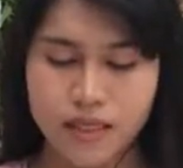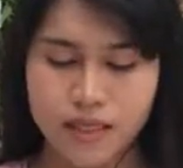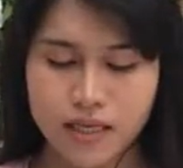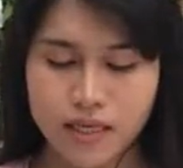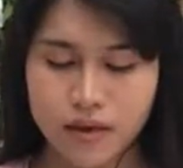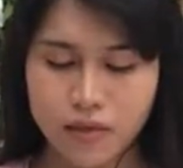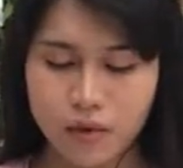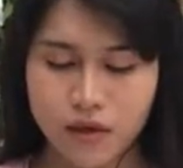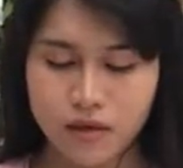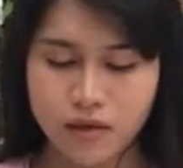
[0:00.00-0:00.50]

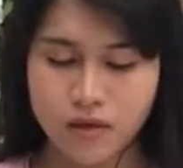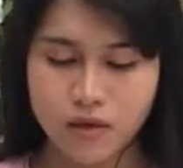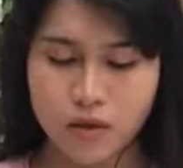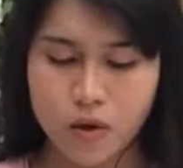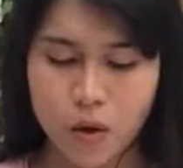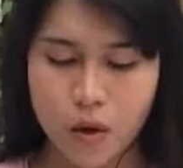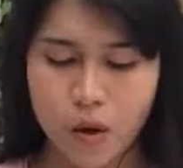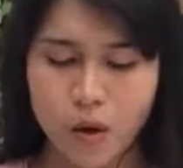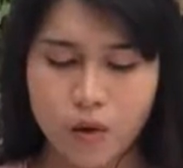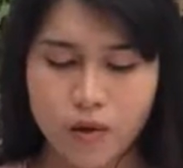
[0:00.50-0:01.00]
But it
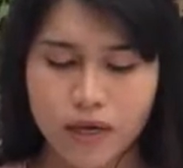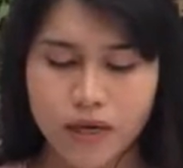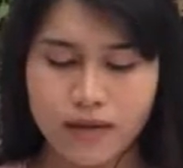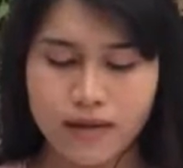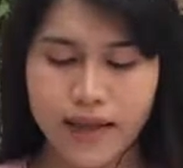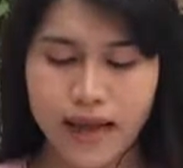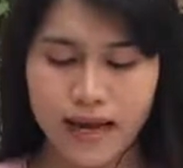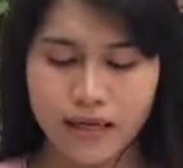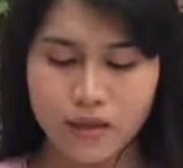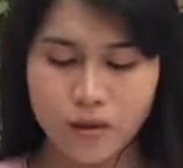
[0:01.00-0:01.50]
was
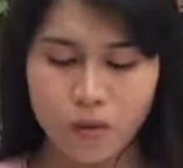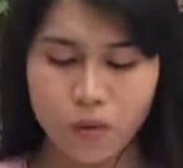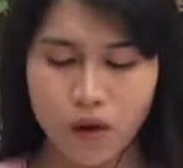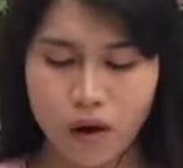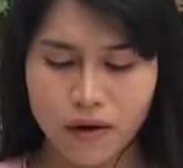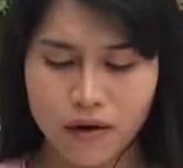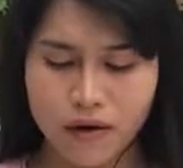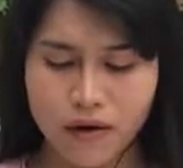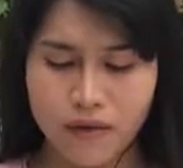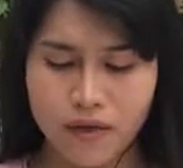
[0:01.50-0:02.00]
cold in
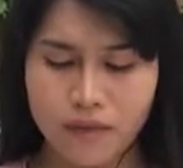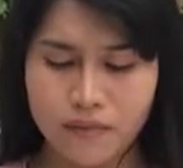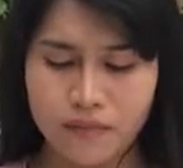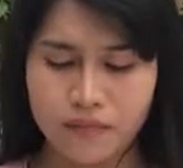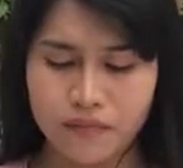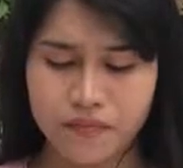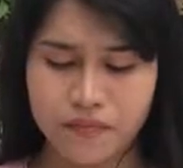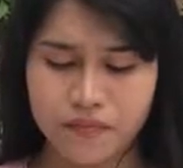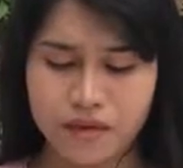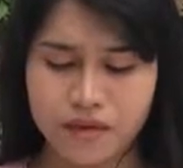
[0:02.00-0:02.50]
that
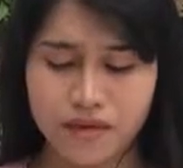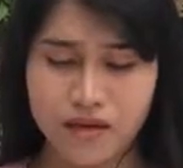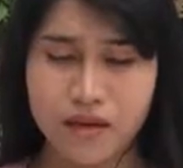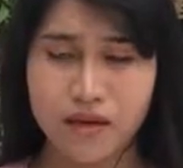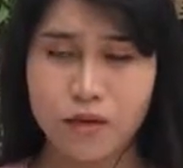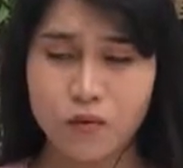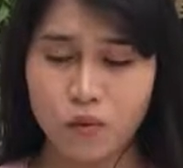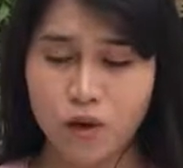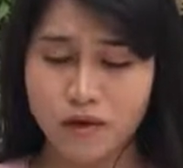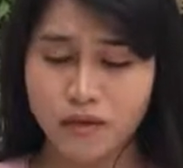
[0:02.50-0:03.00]
water.
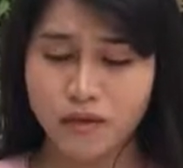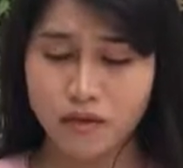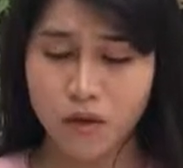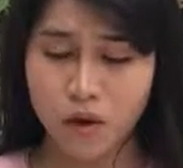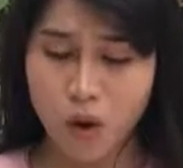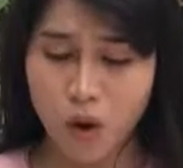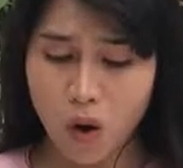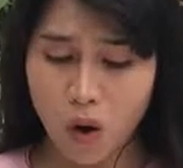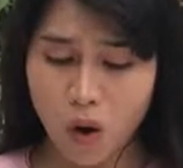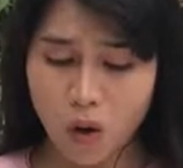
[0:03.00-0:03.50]
It
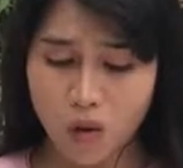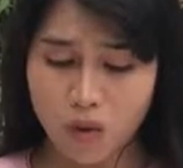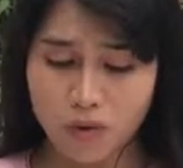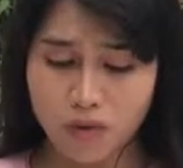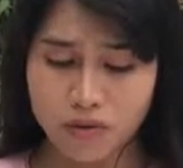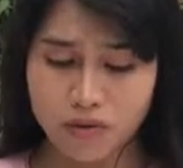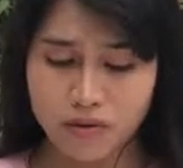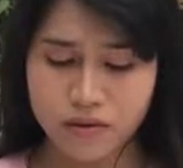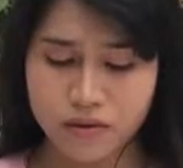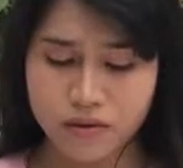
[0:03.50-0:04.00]
was
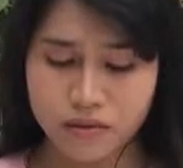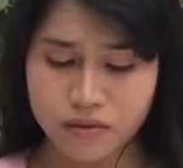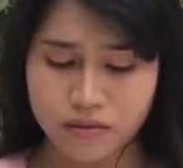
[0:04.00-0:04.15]
cold.